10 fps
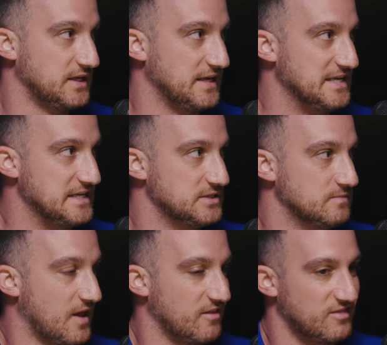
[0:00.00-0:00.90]
he
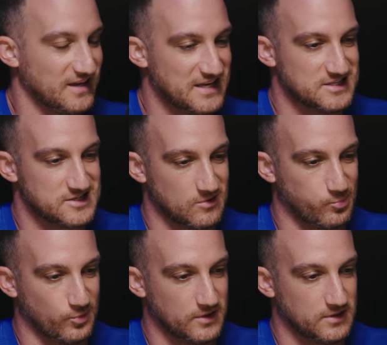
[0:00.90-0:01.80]
I think he
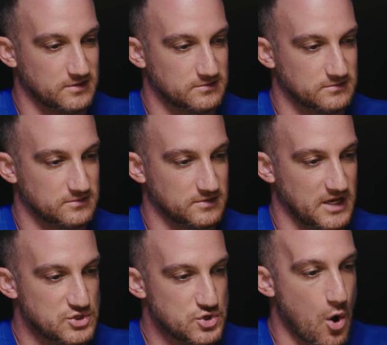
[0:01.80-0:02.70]
simply
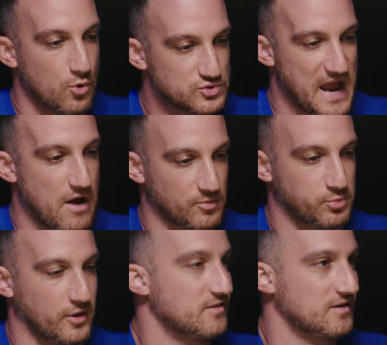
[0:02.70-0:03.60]
he knows how to
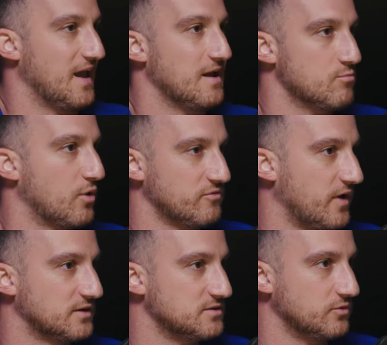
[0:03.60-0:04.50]
play the game more
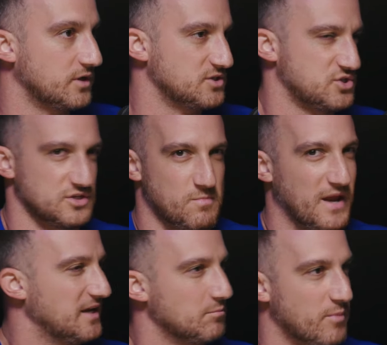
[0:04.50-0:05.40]
effectively and he's just
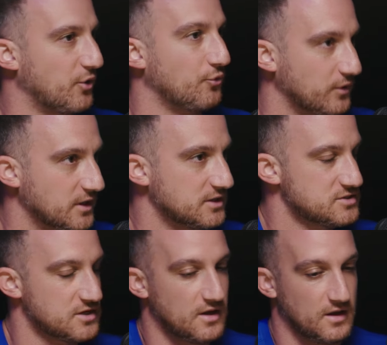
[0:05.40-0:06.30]
making better
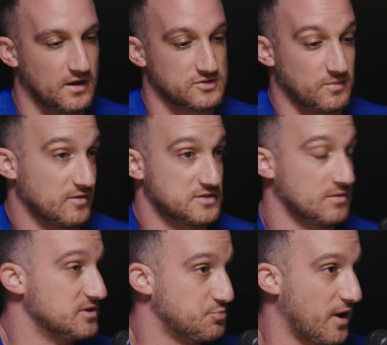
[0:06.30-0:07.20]
reads. So maybe that's
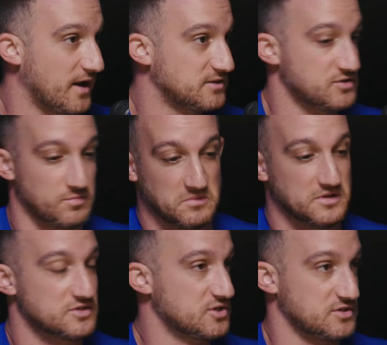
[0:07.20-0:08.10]
something he's practiced. Maybe
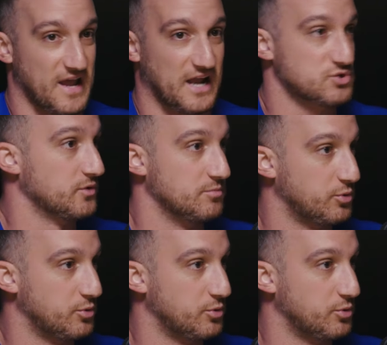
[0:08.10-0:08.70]
it's just naturally